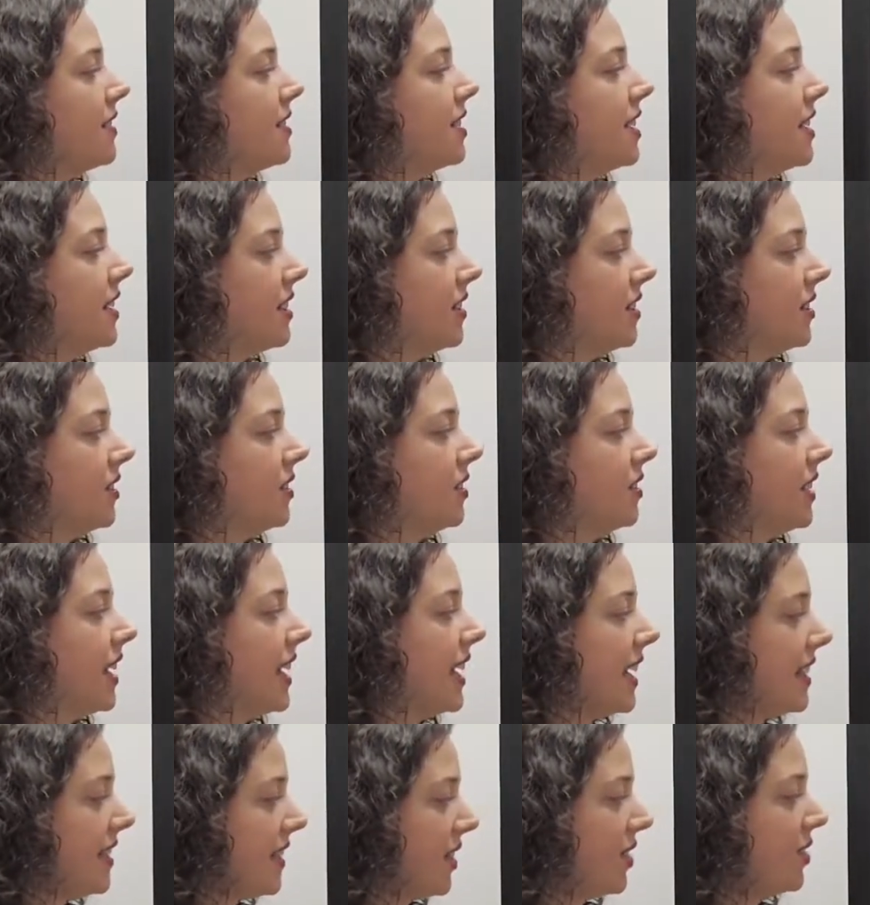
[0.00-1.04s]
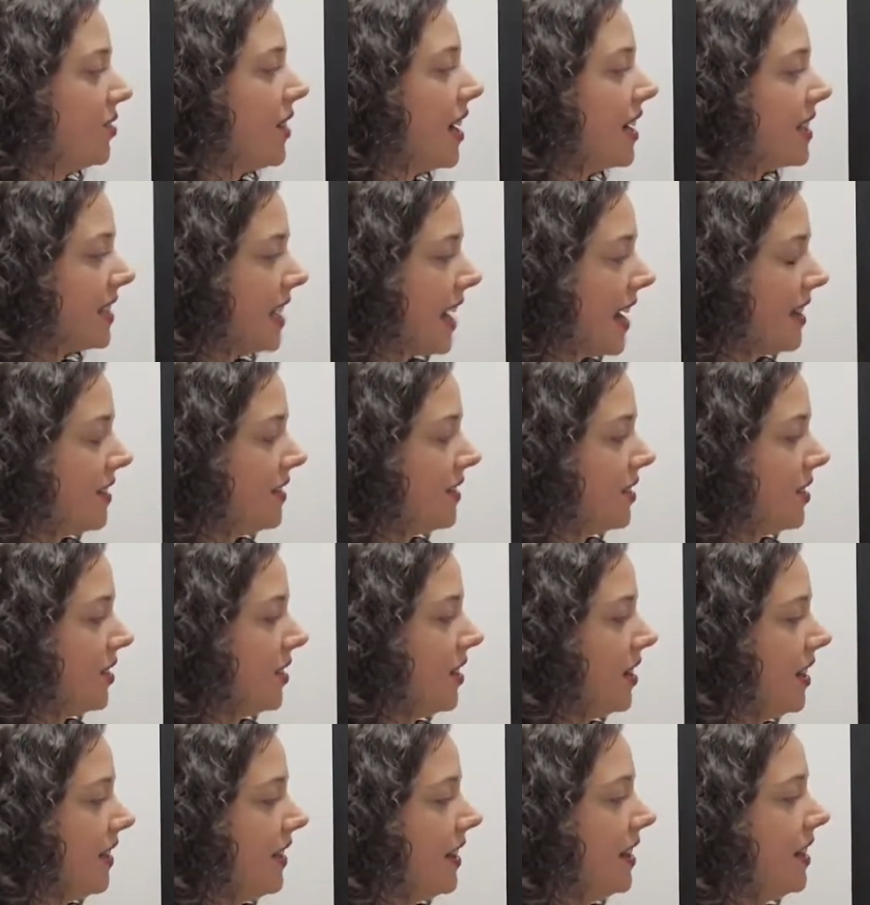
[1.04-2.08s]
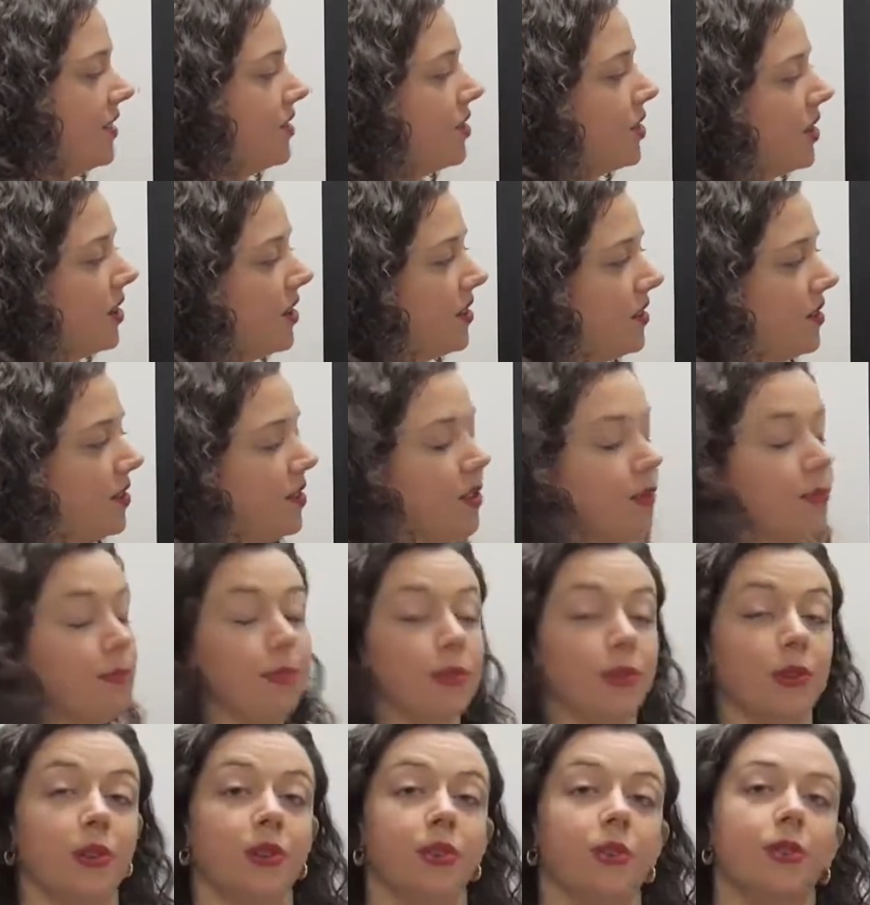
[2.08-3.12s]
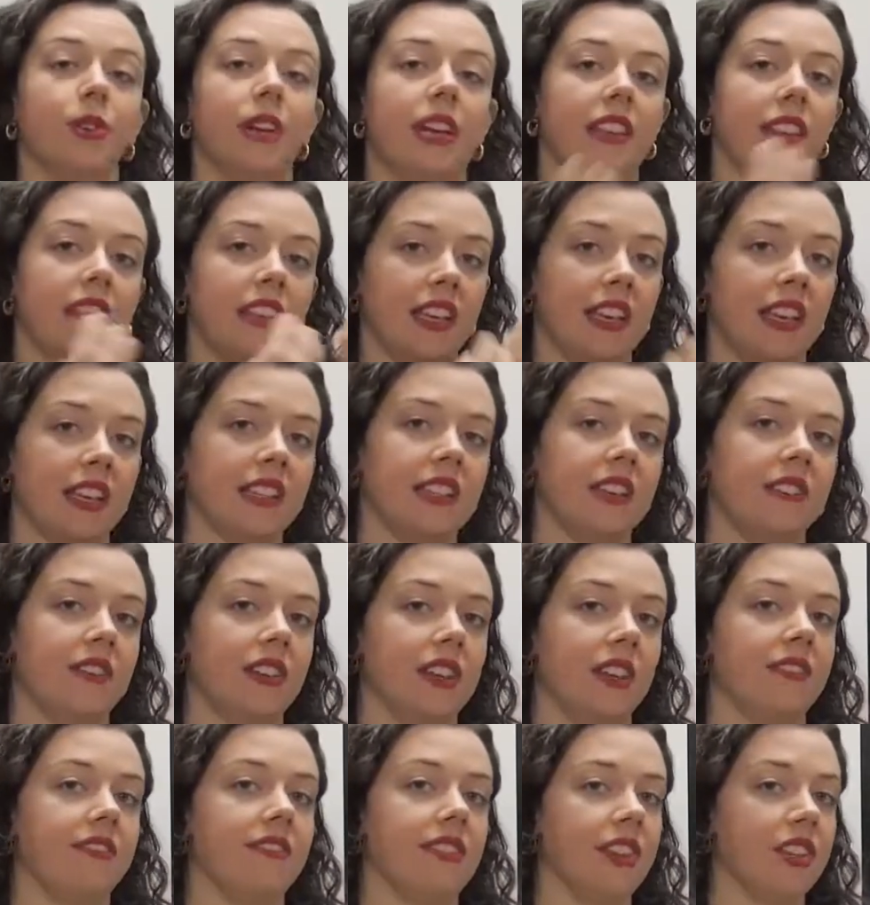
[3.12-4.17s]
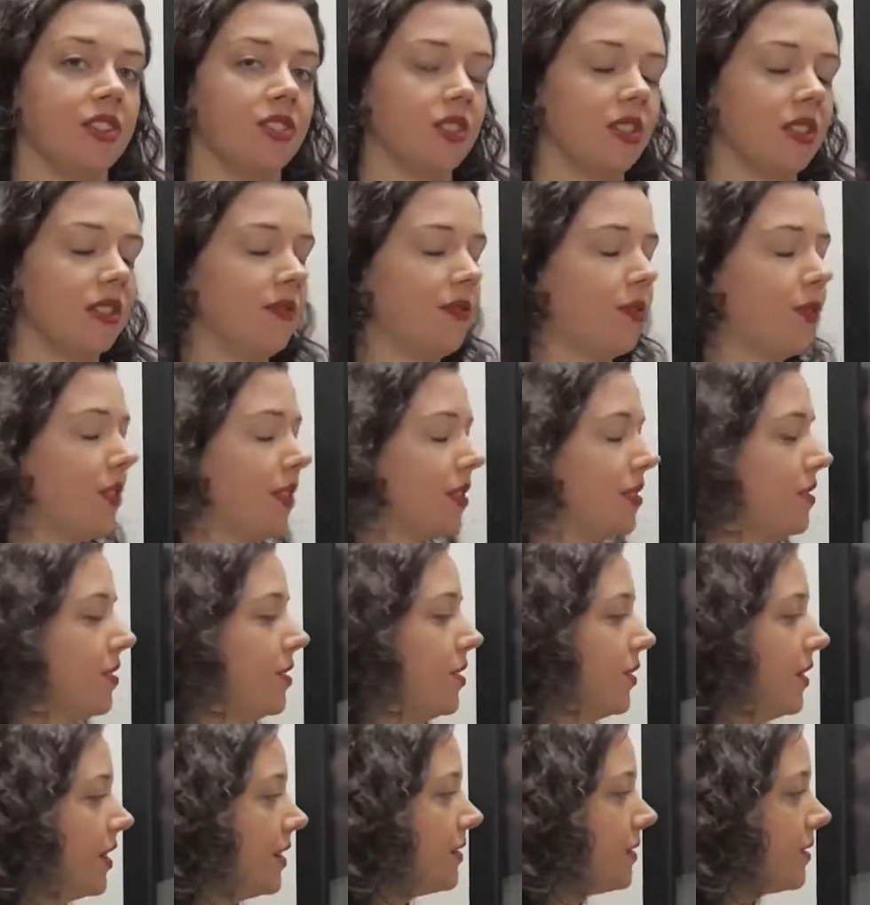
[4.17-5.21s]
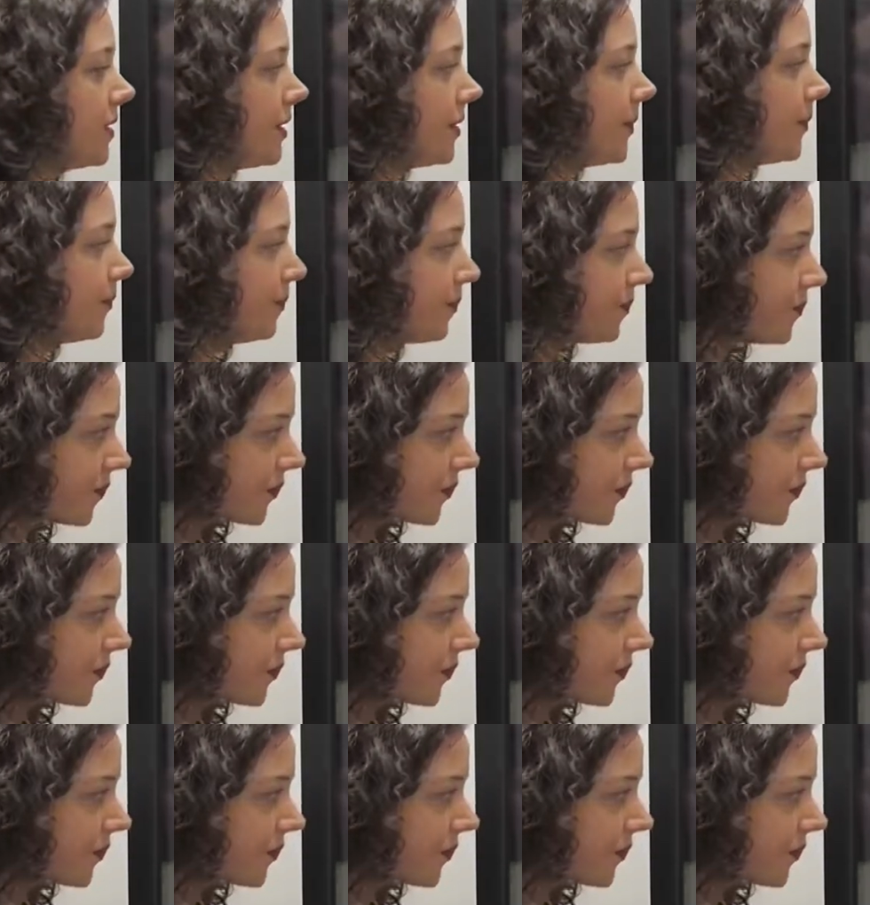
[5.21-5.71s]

until they get the correct answer, and then it turns to blue and the activity finishes for the students.